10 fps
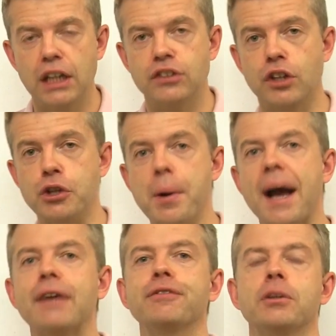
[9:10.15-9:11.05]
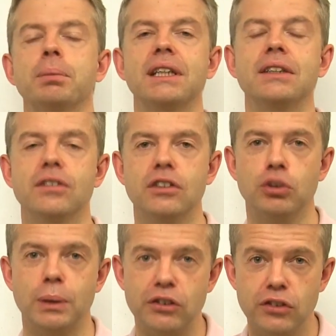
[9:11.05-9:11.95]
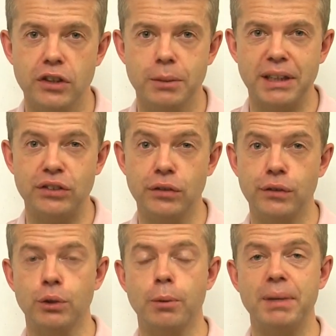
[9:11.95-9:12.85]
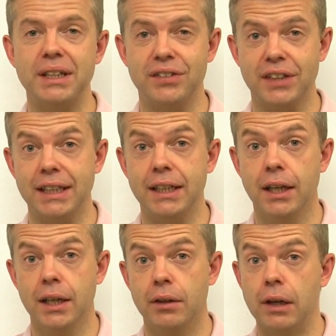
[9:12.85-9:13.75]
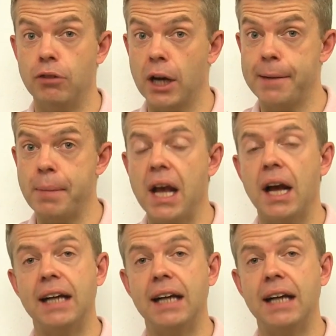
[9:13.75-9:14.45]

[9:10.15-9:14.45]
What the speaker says: So you have to play the situation to the best of your ability, right?